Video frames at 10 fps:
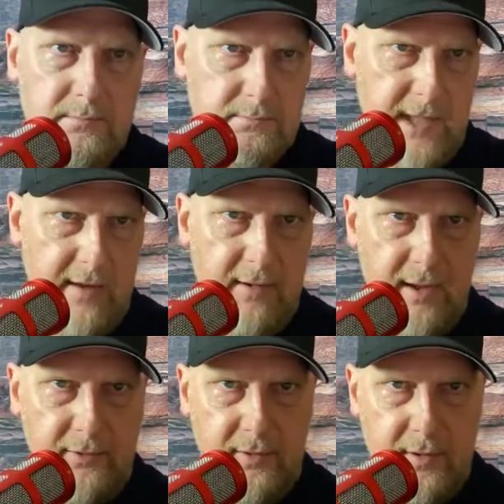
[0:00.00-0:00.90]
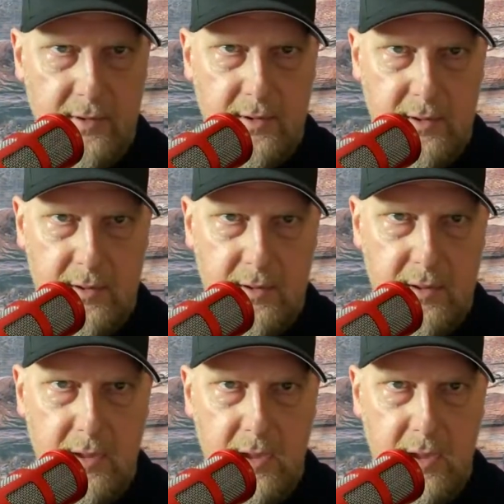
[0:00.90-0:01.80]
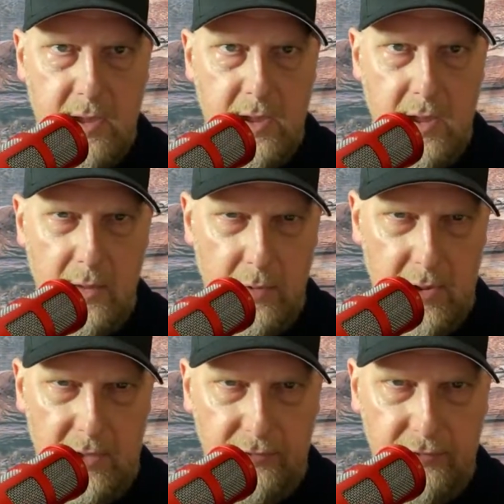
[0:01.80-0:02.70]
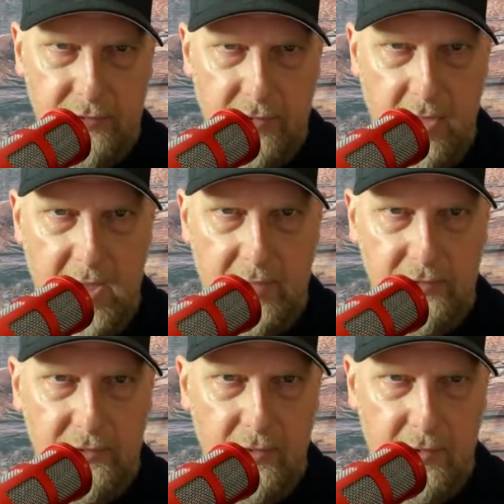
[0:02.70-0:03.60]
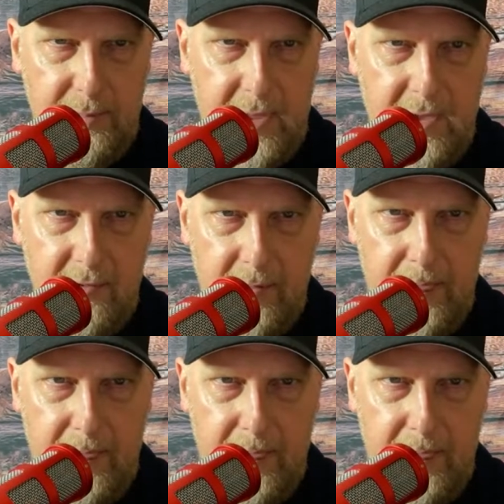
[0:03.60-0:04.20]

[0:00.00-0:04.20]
there he is. I wanted tonight to talk about,